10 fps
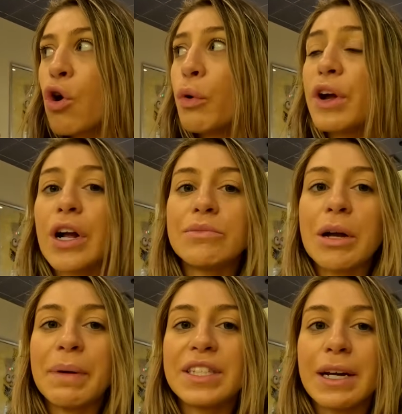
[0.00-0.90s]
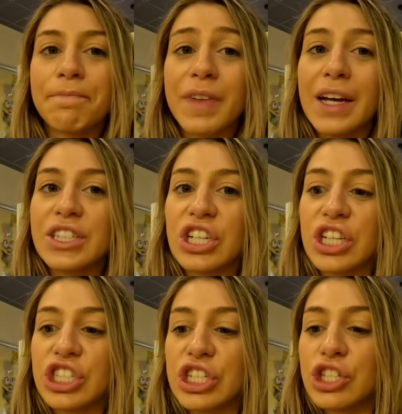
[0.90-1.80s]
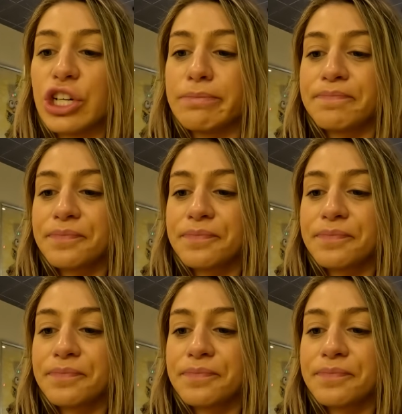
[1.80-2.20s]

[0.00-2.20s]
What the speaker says: Oh, here comes our pizza. It's delicious too.